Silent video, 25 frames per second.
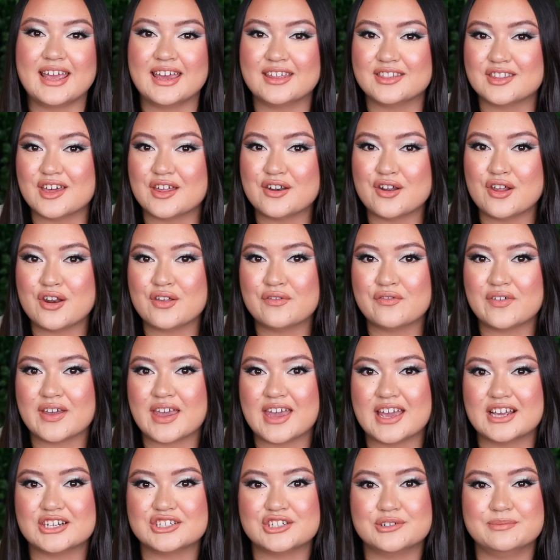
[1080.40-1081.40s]
hit that
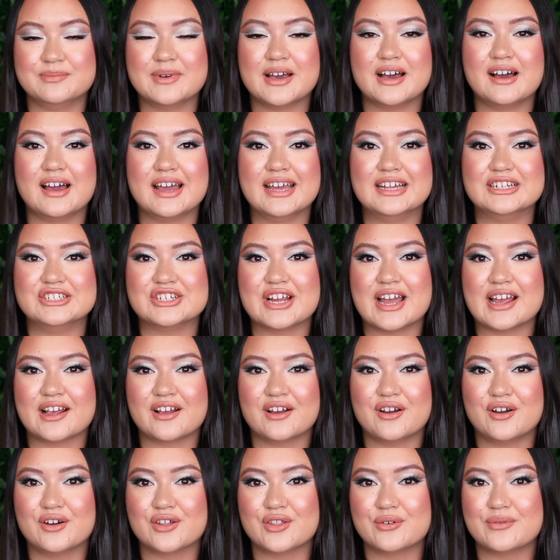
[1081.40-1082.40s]
notification bell and drag
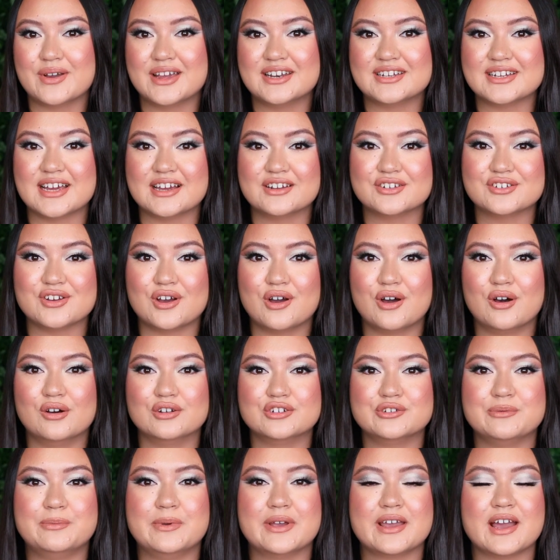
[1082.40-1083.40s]
it all the way down to
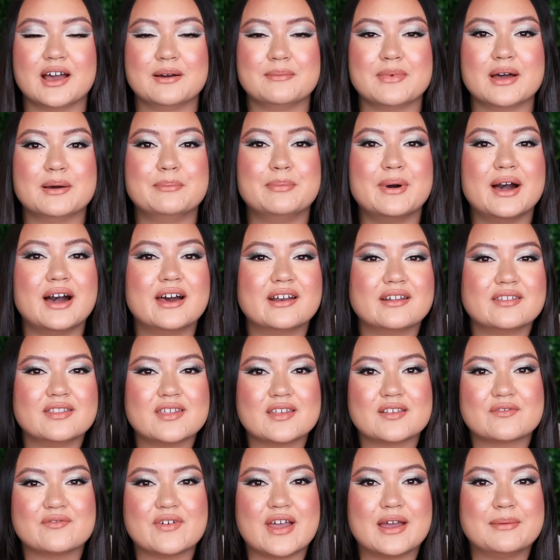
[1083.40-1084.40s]
all to become a part of
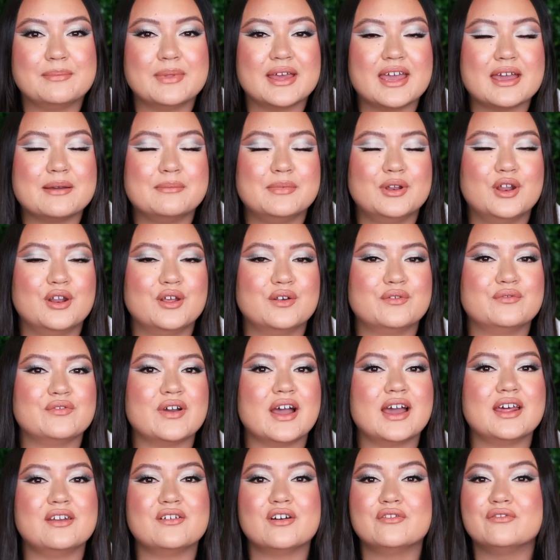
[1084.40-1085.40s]
this family and be
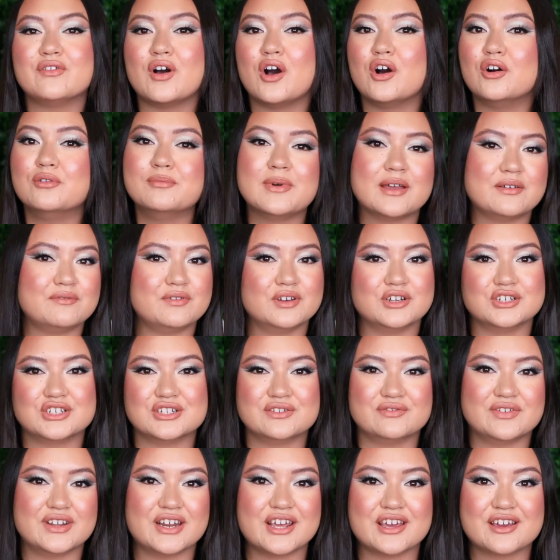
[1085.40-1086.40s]
notified of all my
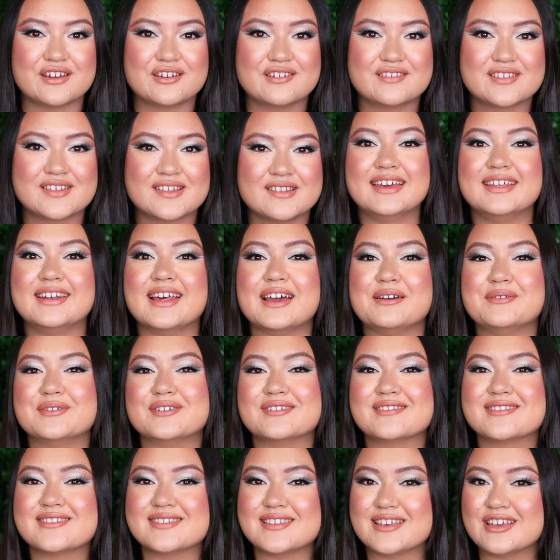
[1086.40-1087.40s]
future videos. And I
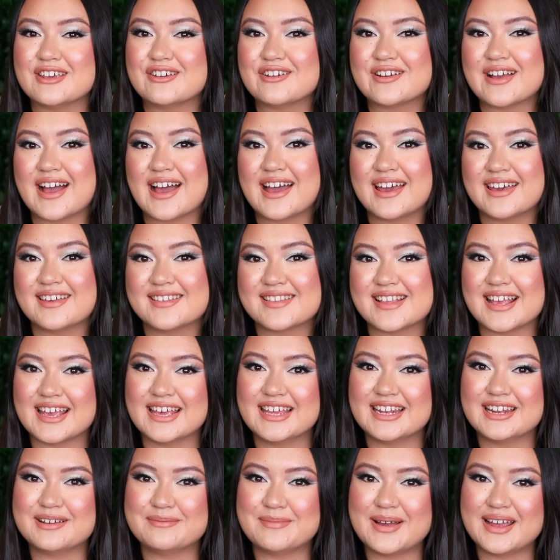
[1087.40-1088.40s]
will see you guys
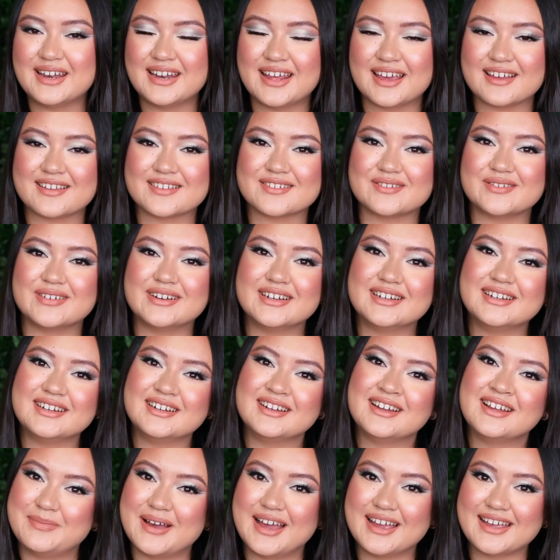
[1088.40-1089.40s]
in my next
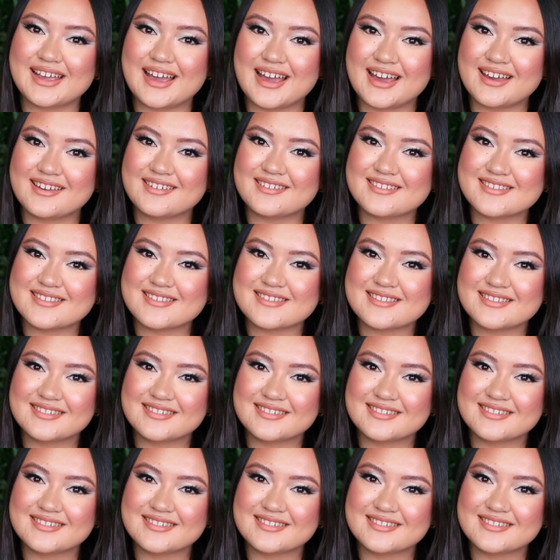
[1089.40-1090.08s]
one. Bye guys.